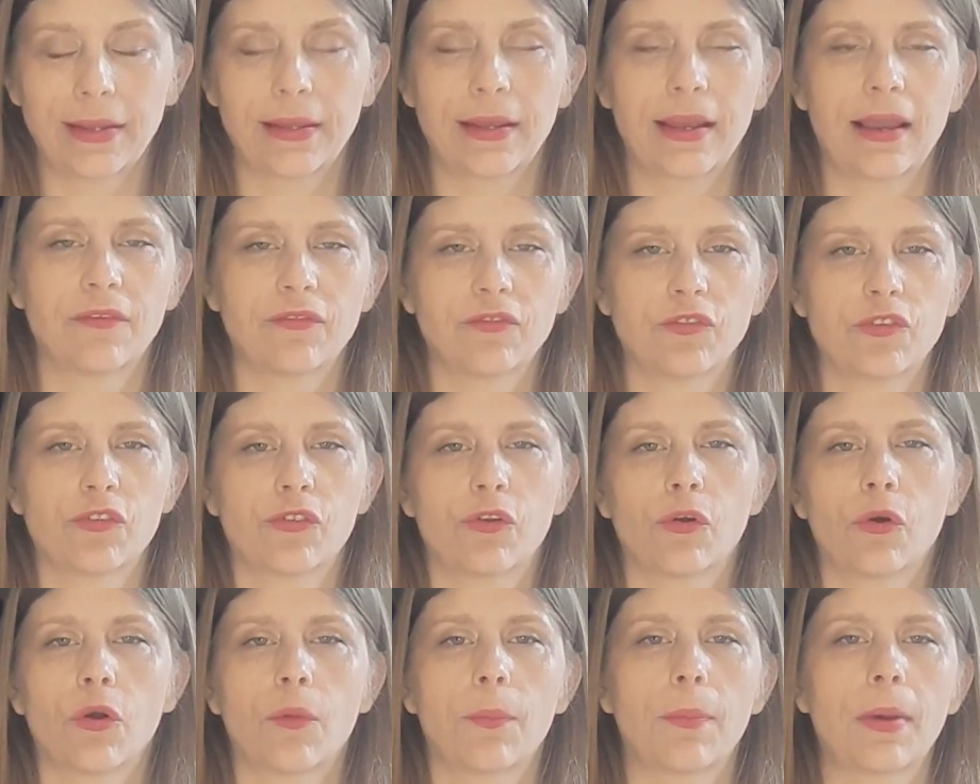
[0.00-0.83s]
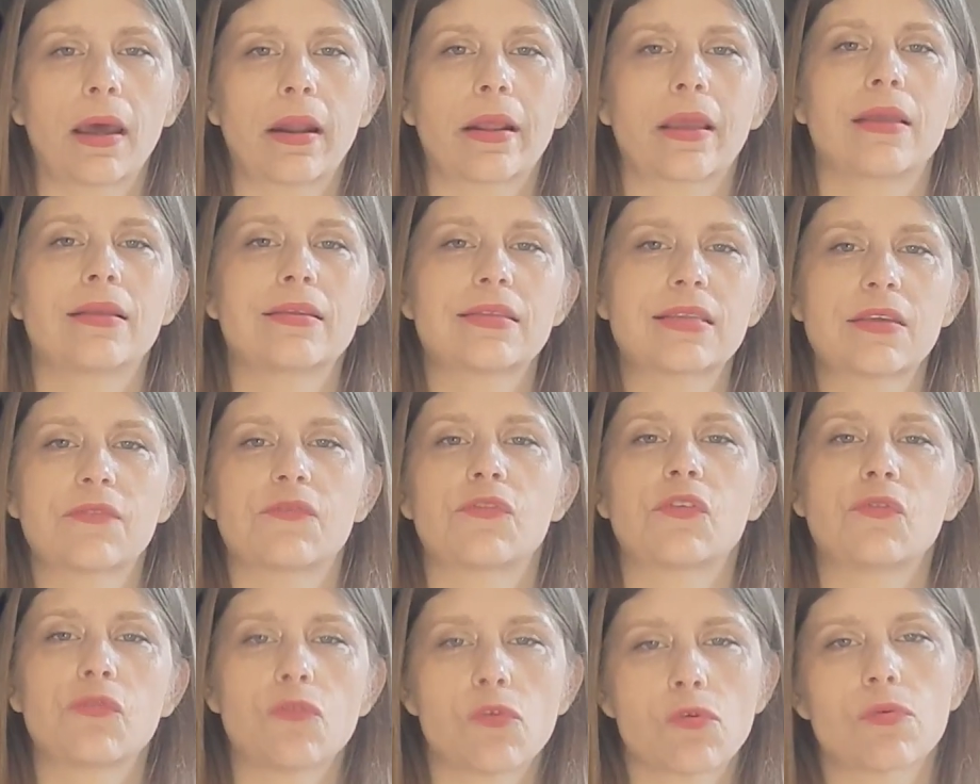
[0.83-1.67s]
You have to talk about it as if
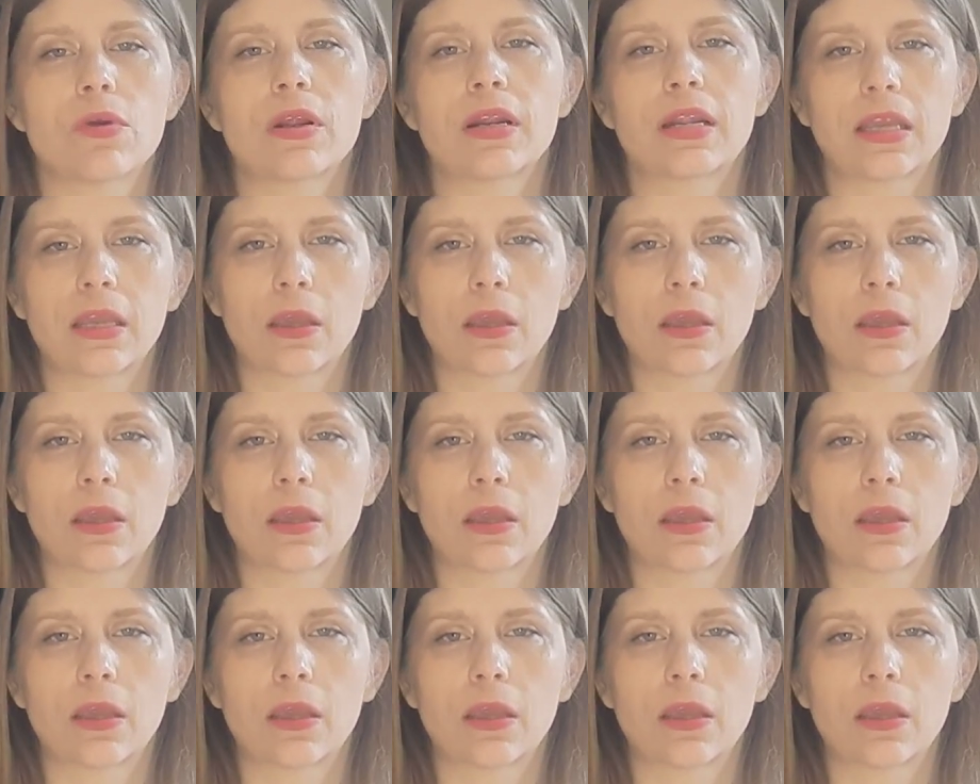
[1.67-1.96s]
you've already